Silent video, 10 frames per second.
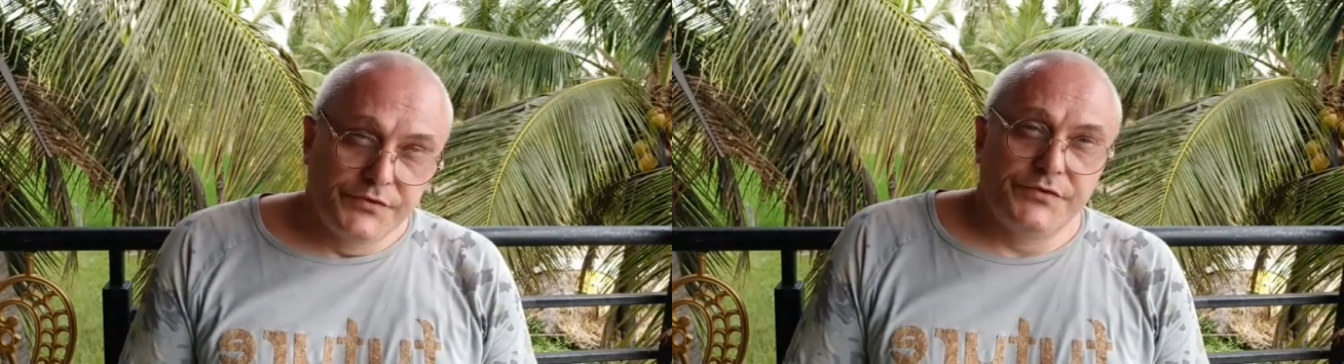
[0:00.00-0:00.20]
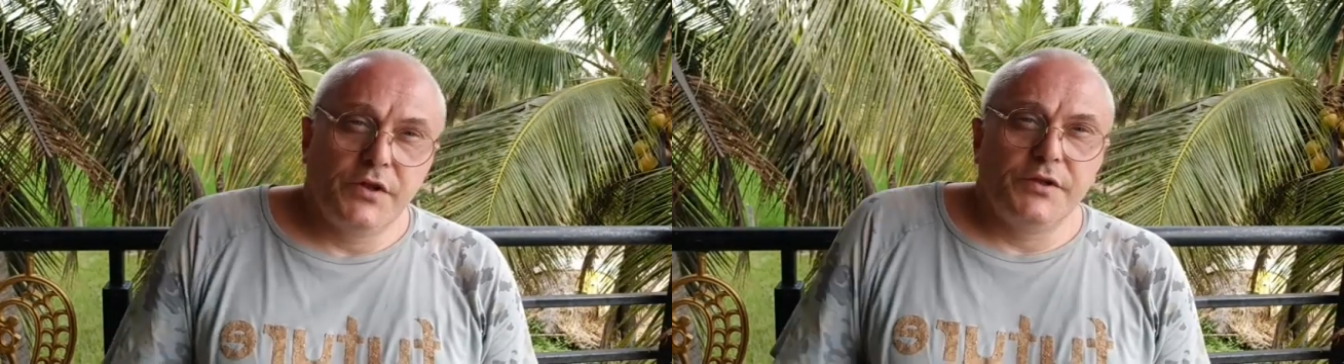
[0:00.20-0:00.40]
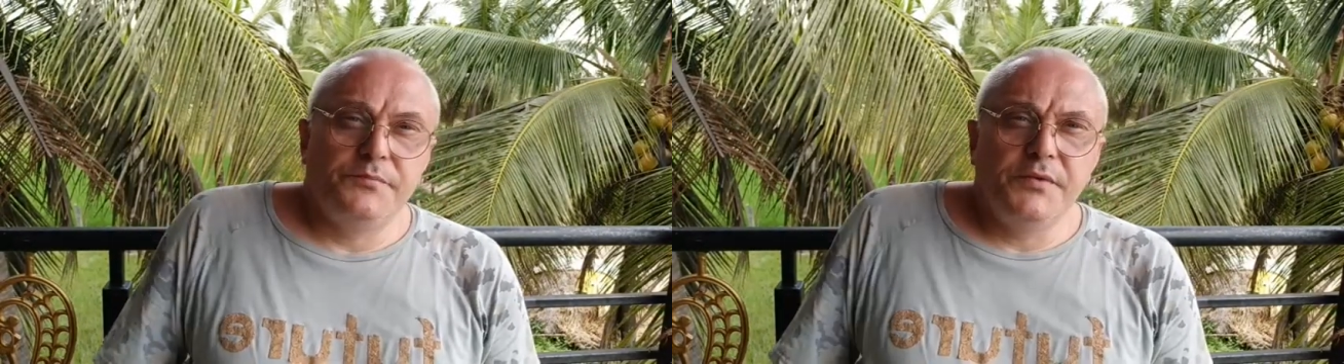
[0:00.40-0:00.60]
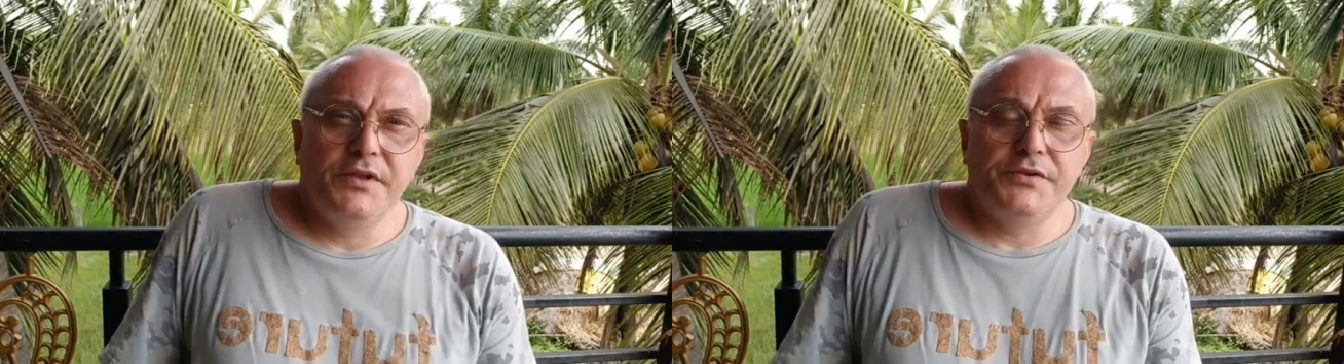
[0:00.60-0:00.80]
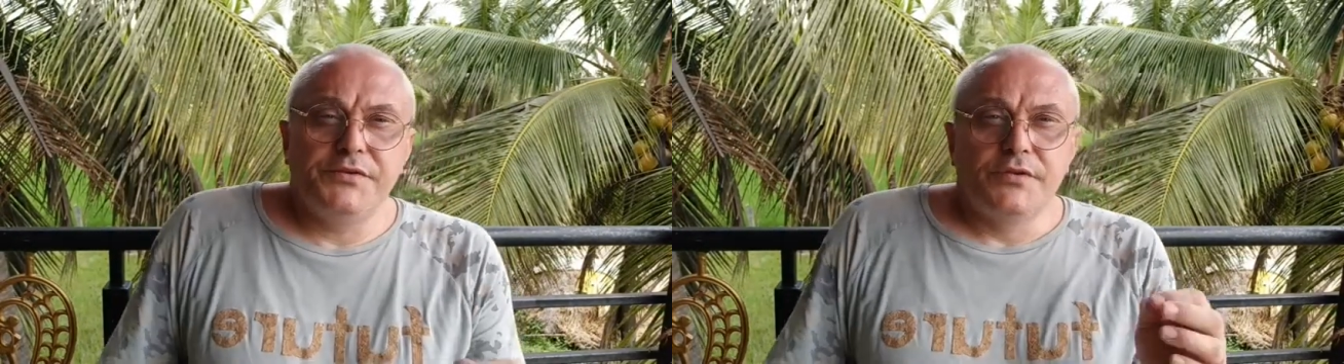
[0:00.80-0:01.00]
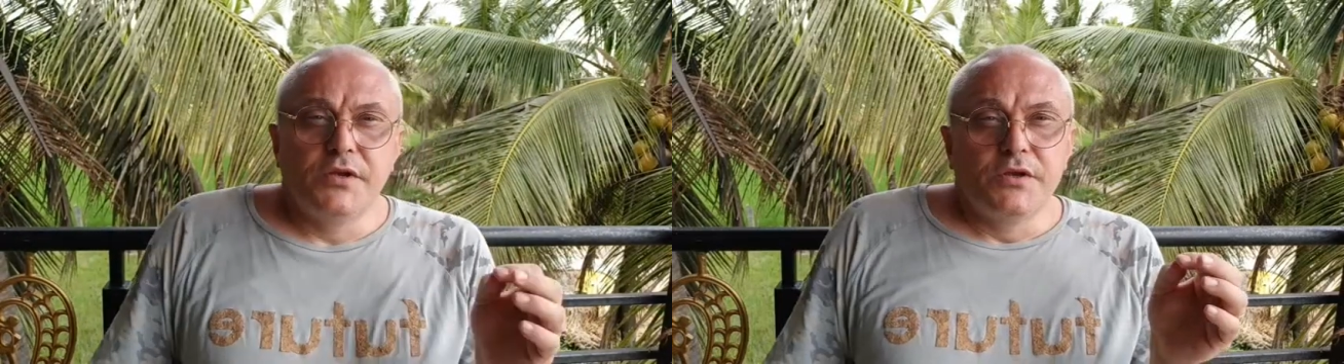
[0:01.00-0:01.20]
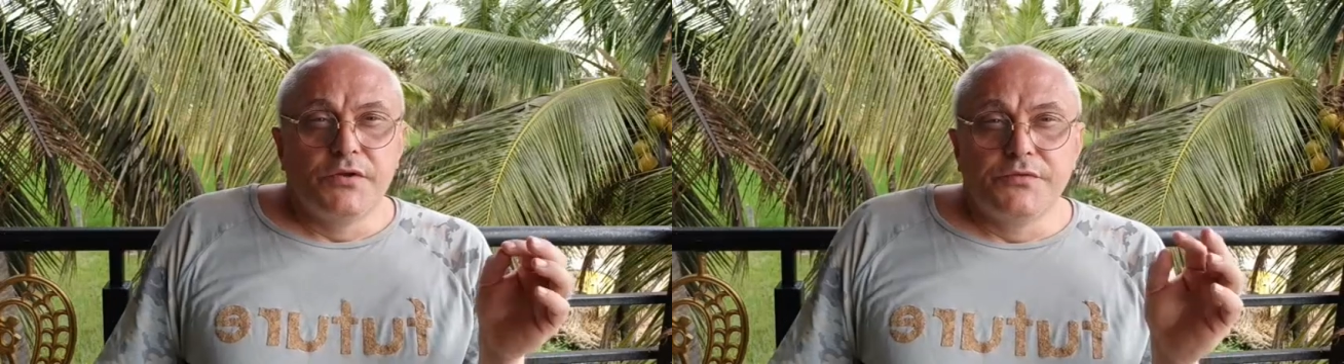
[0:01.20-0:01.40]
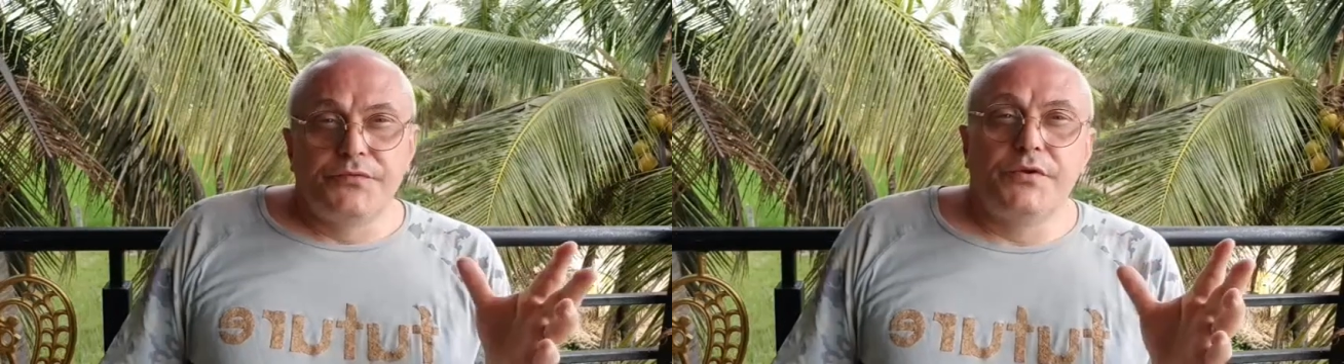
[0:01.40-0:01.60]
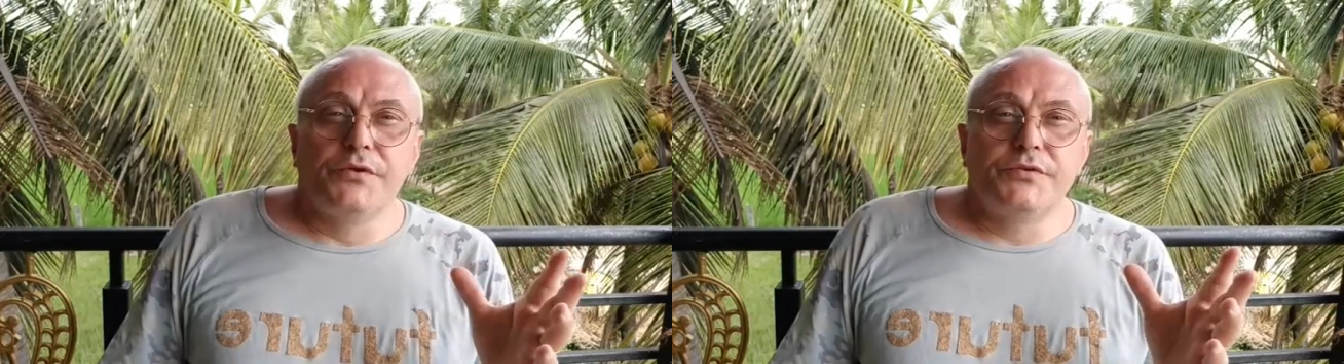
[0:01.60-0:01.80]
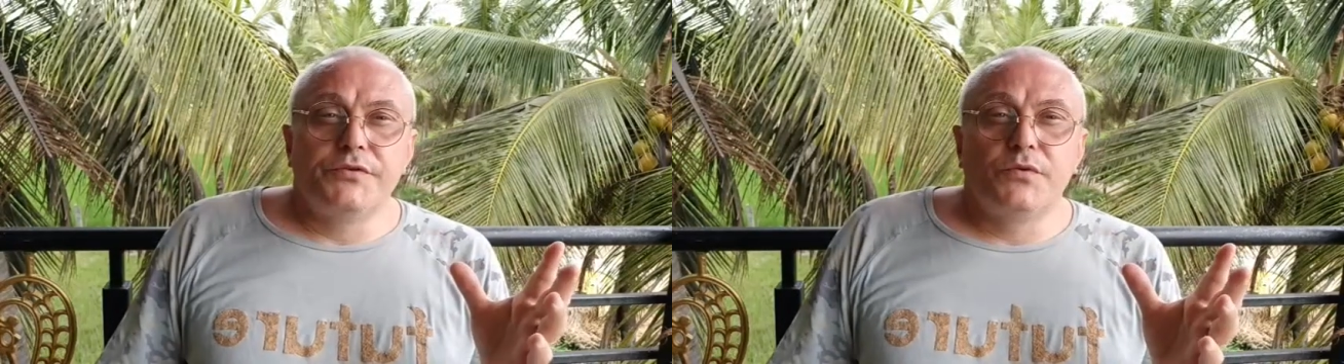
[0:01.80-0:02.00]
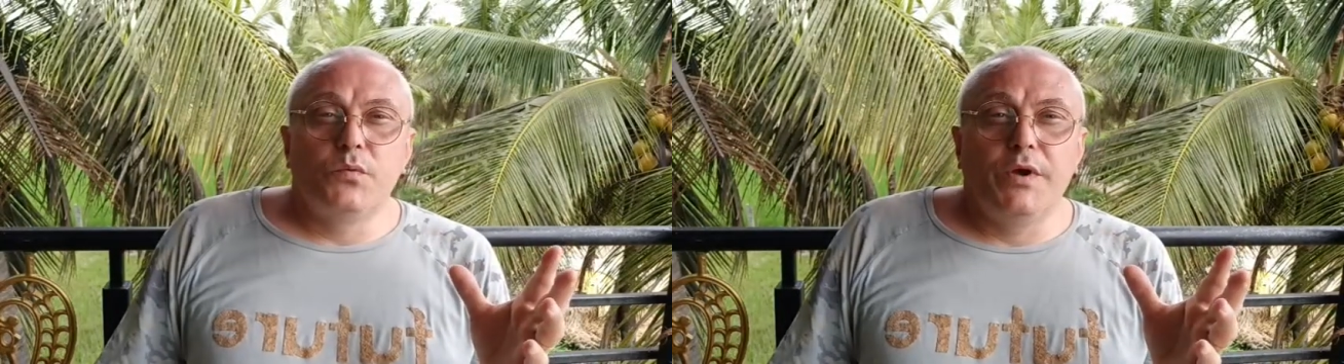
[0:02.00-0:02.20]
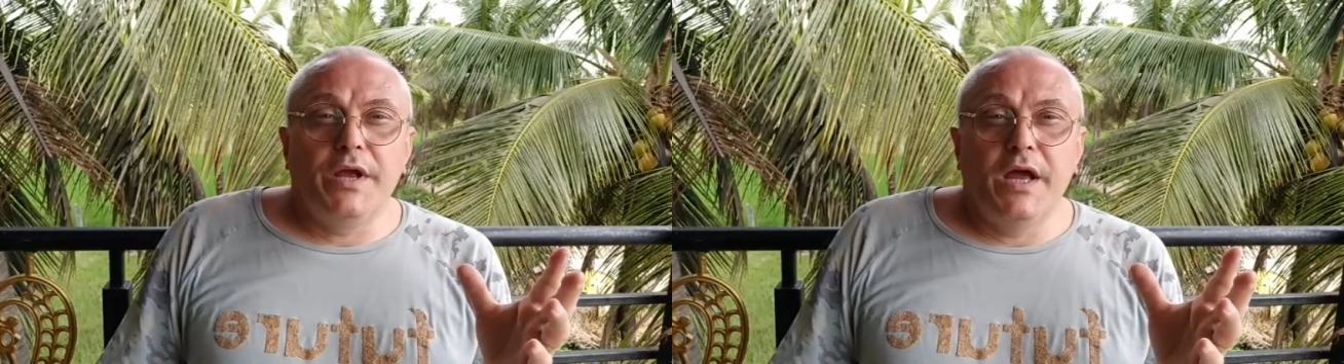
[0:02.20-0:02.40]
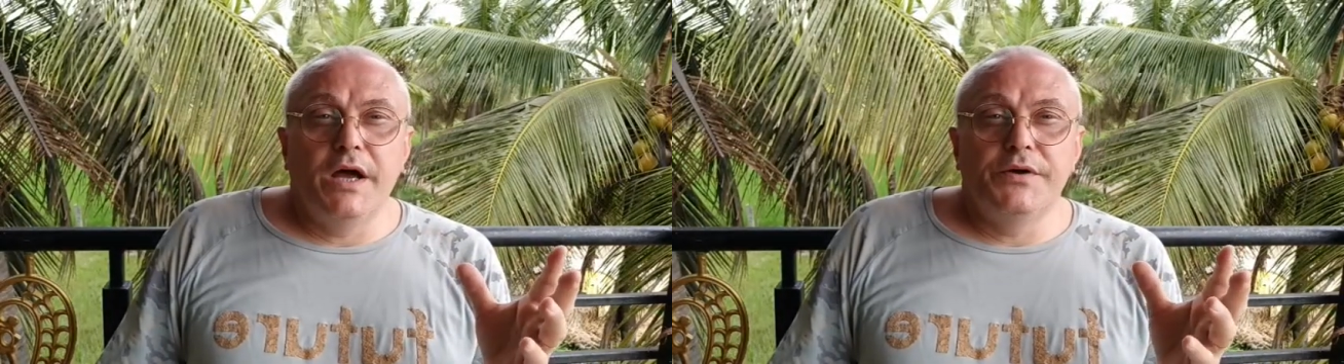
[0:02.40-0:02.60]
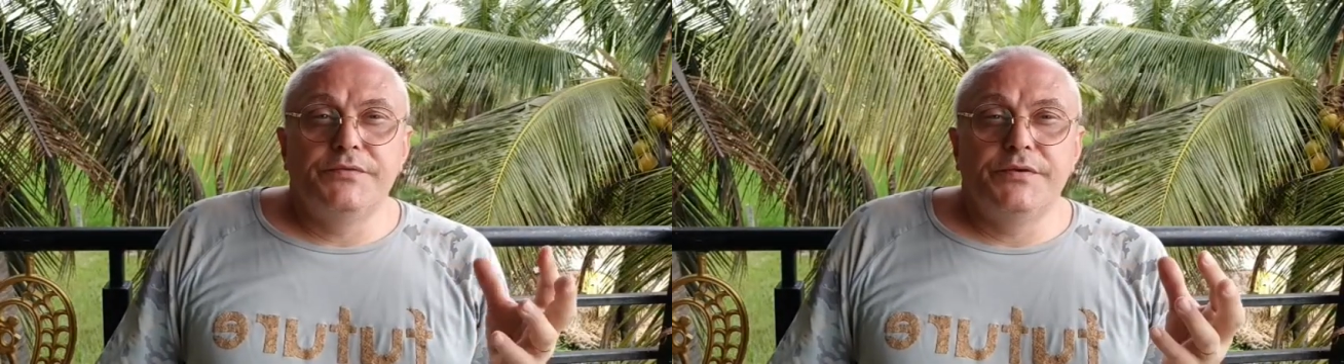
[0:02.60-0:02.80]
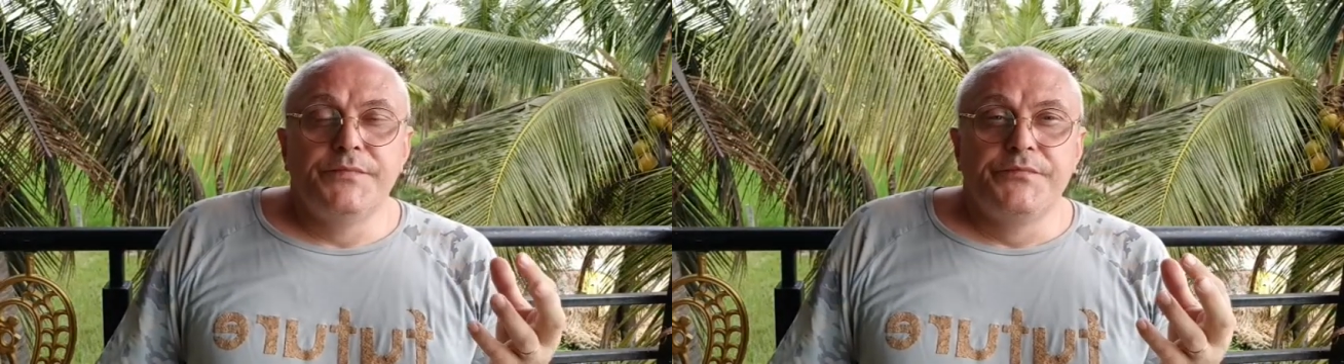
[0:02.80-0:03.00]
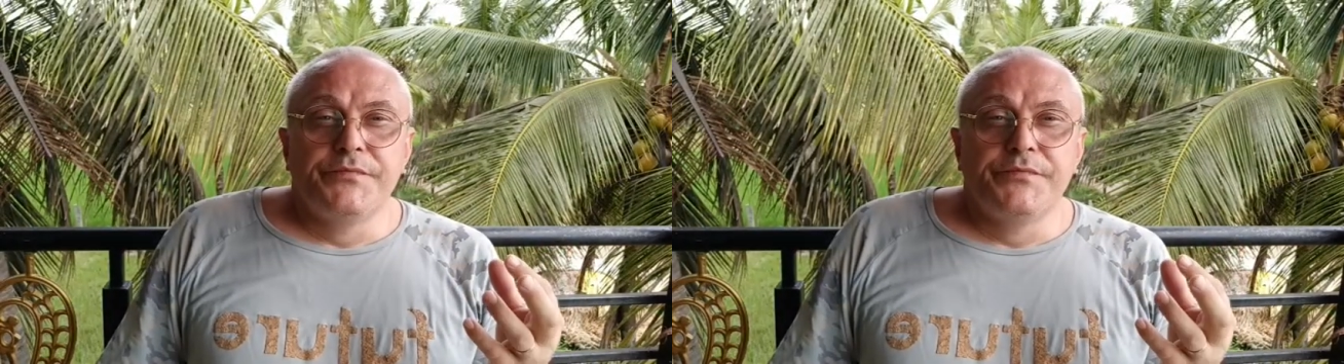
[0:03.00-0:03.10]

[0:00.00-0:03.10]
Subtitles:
So it means first we have